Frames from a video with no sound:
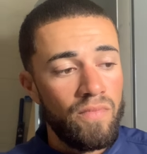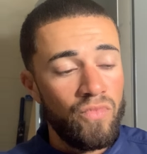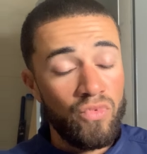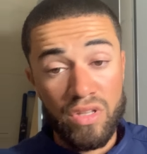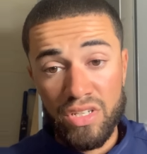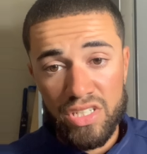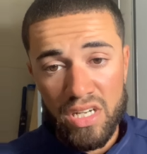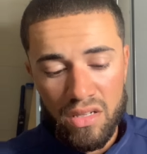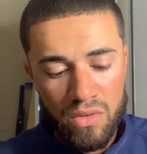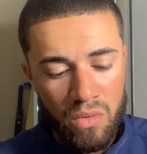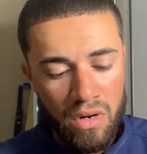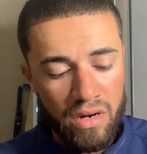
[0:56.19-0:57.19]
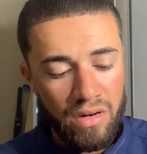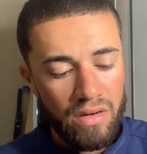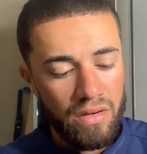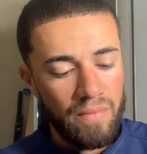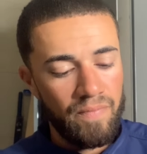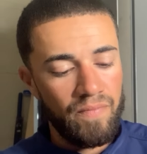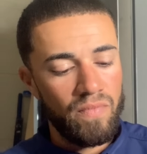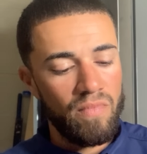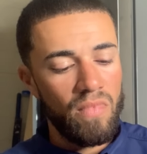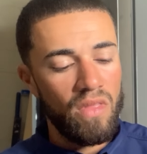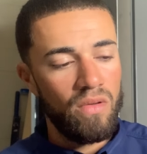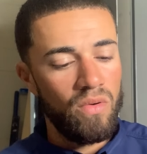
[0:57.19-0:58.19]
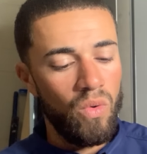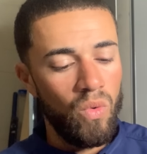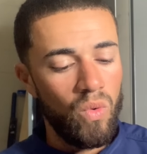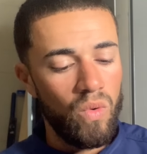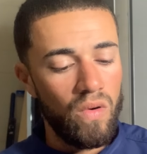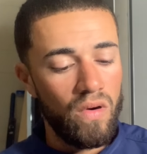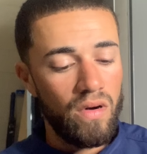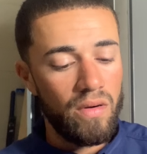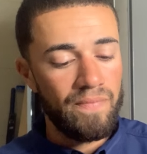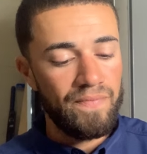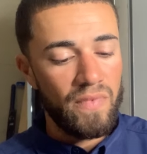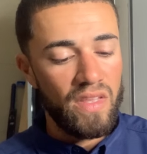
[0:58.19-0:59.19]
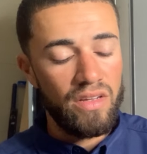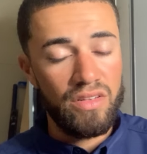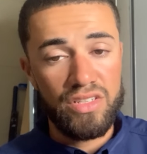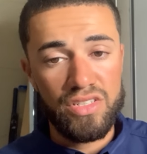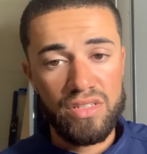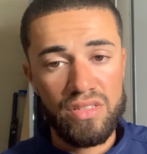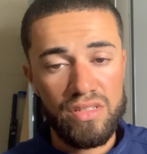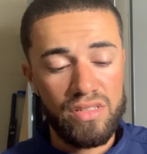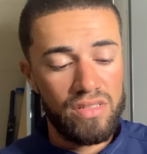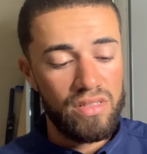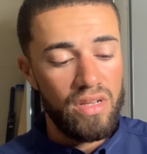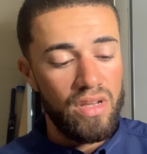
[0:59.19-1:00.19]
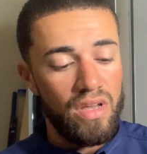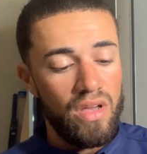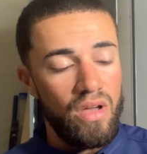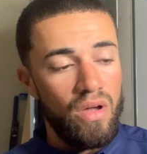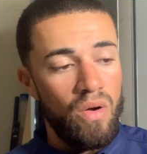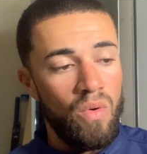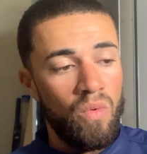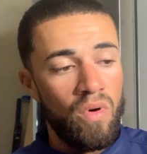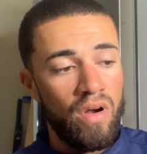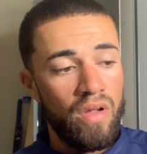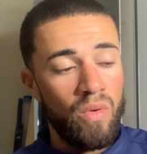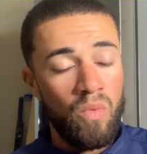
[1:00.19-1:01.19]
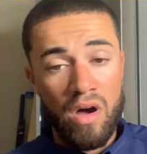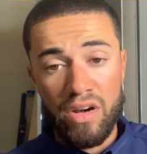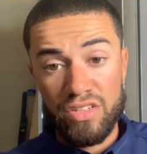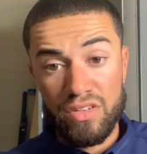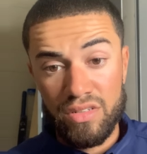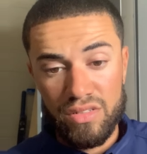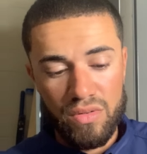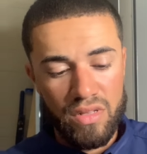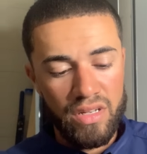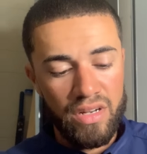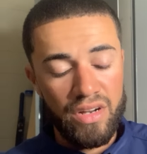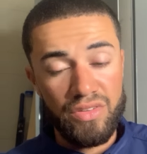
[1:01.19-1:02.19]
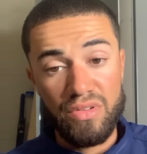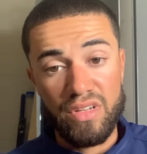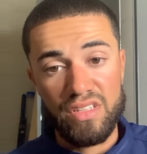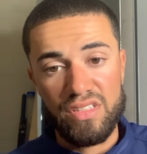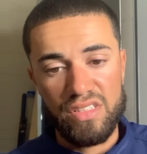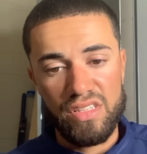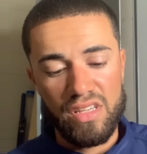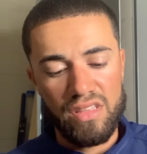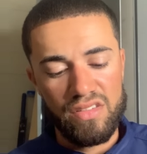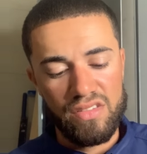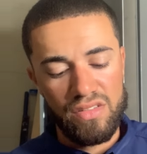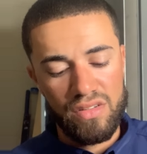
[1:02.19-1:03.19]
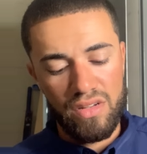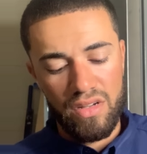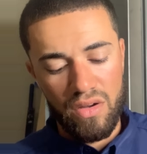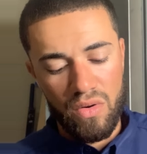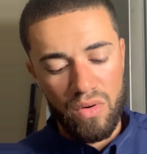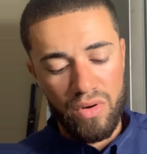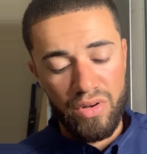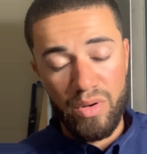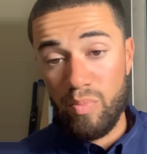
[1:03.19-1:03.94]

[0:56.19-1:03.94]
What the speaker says: really shallow water or conditions where the water is crystal clear and you can see the snook, or you're